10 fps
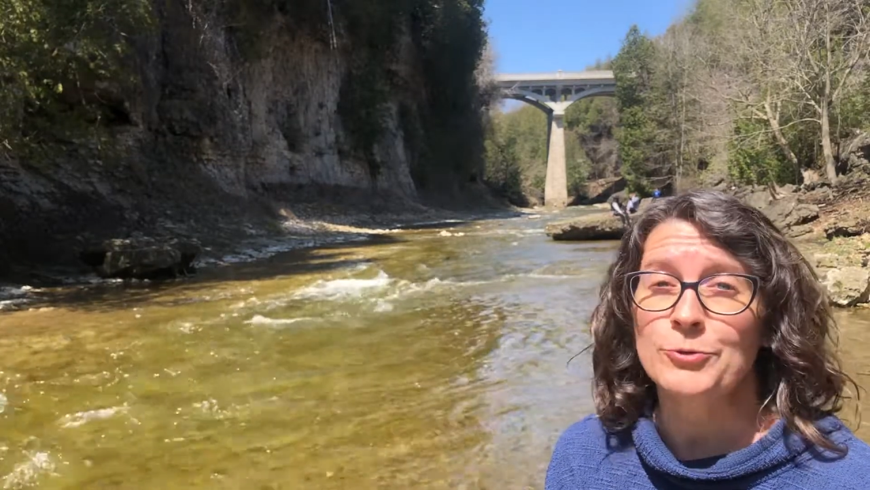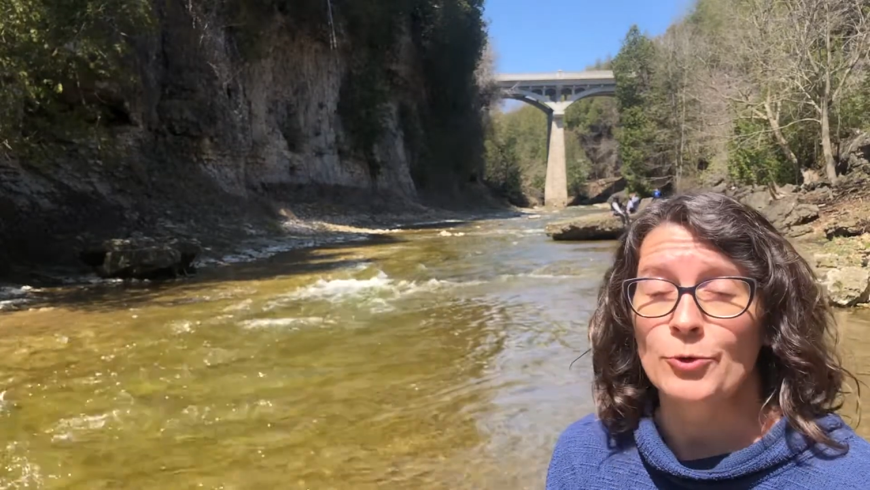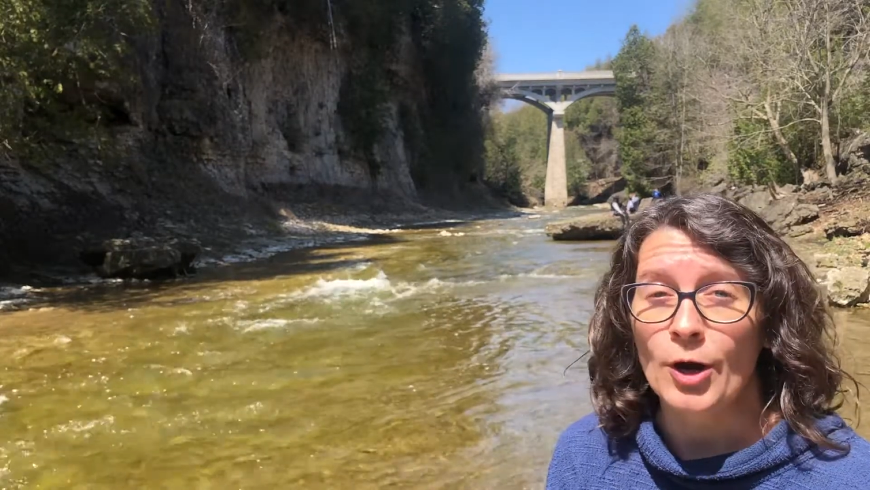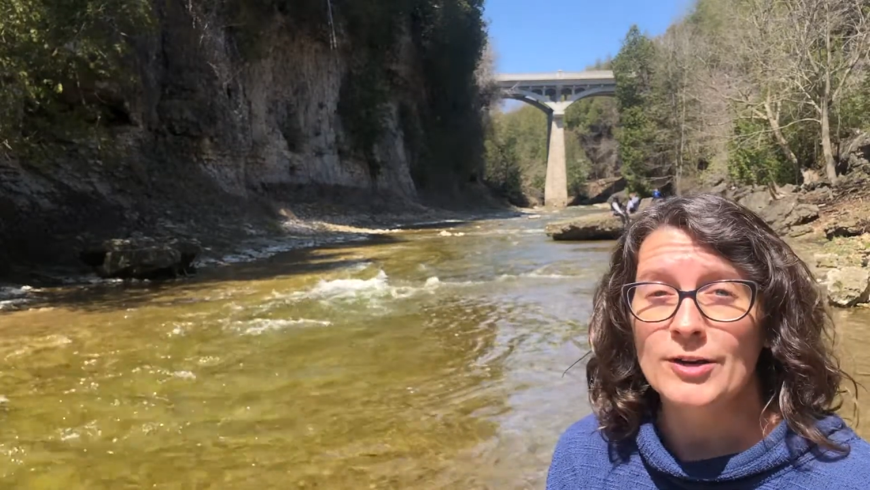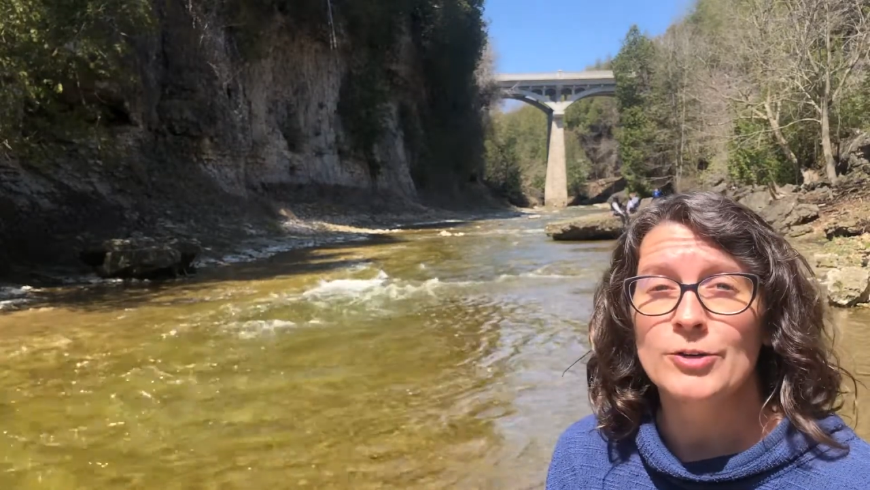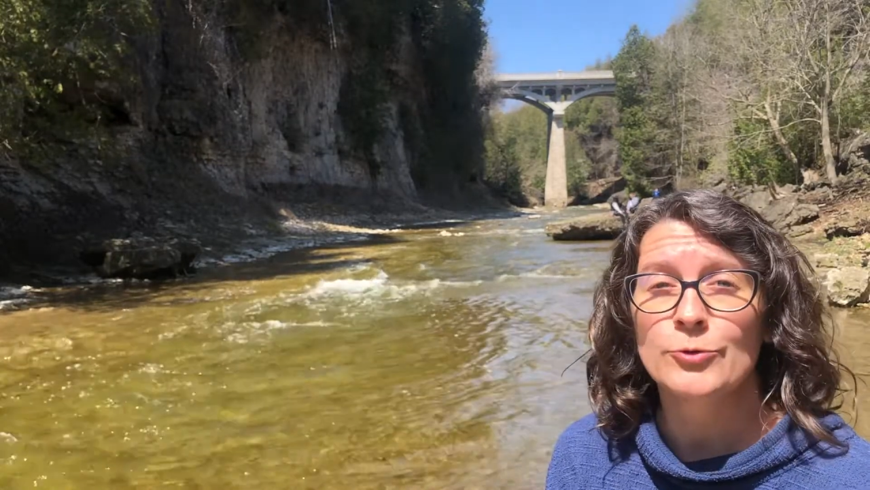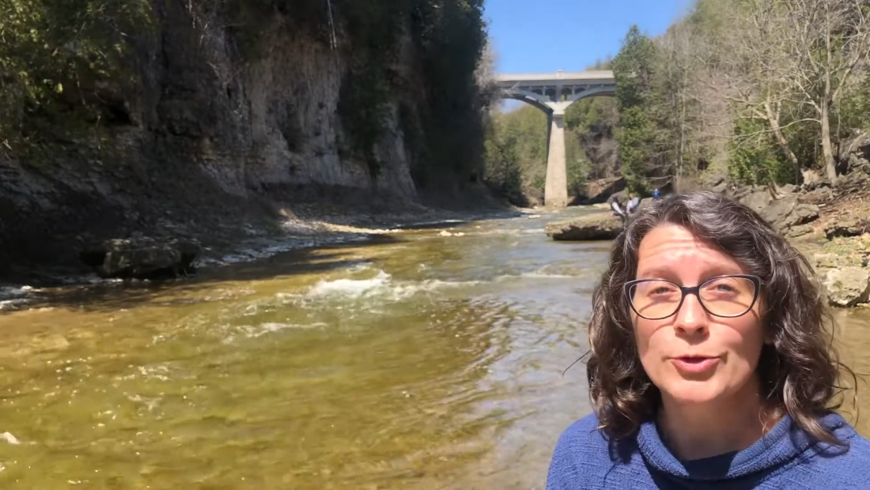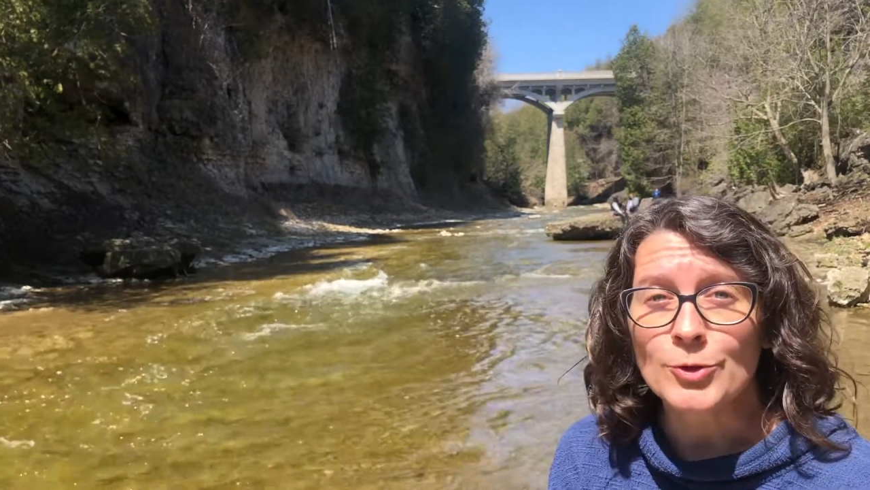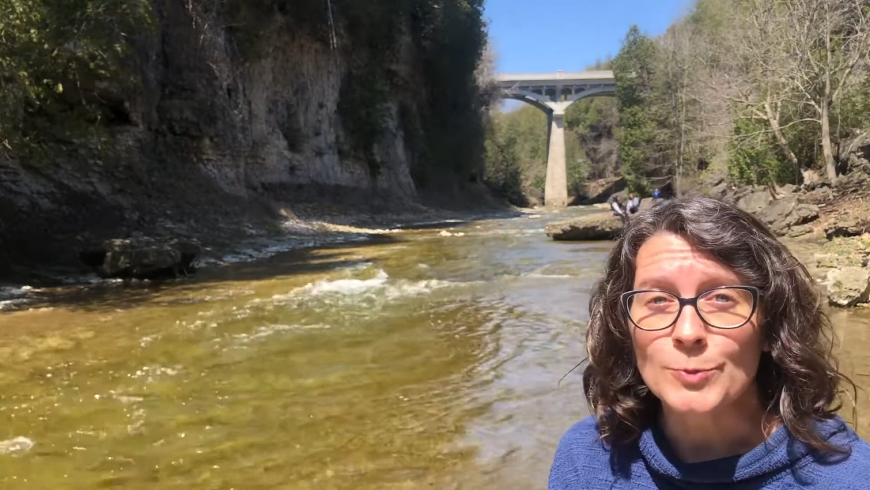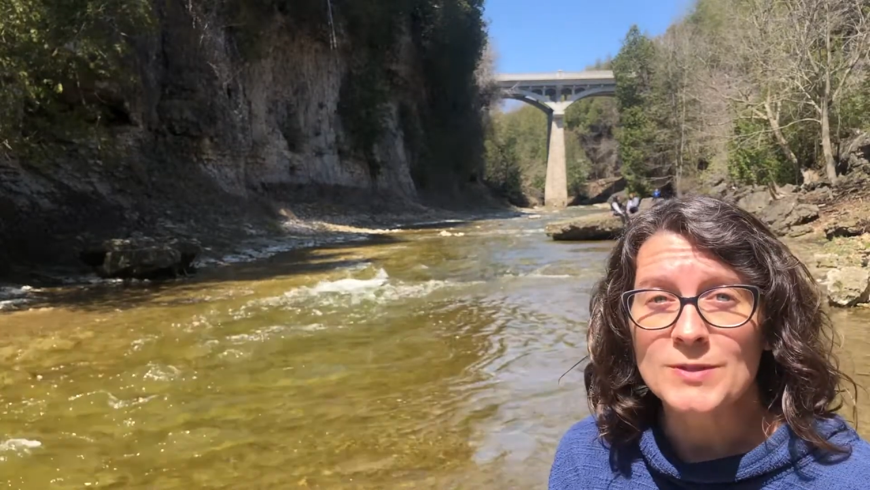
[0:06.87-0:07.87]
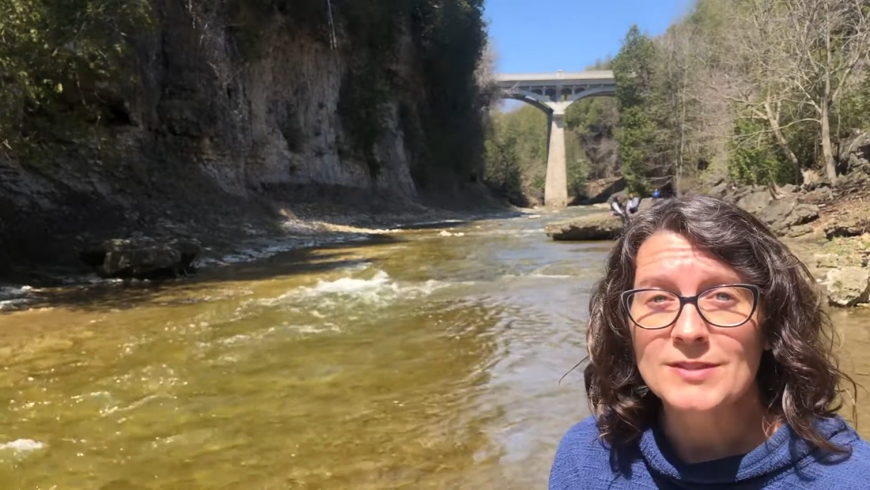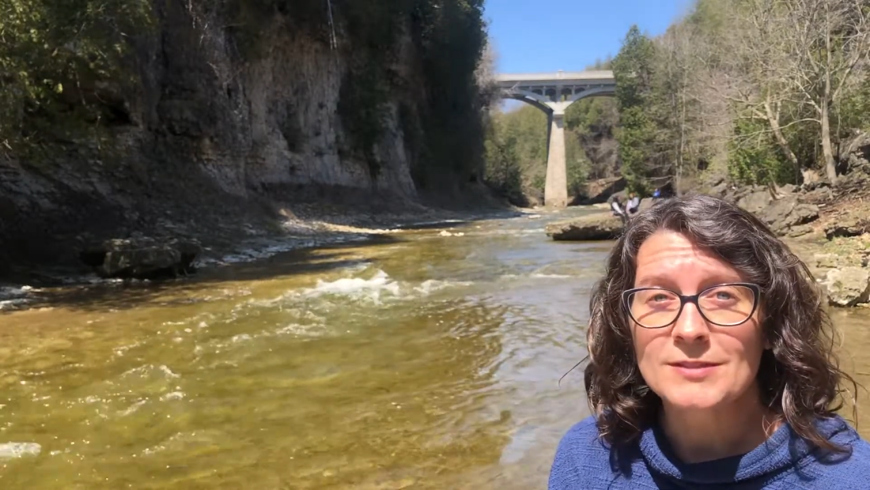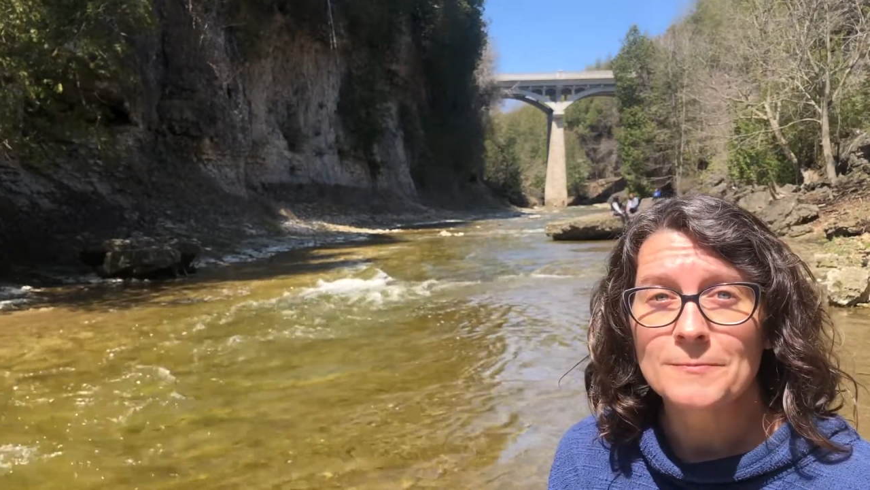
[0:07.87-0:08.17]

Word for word: rock groups.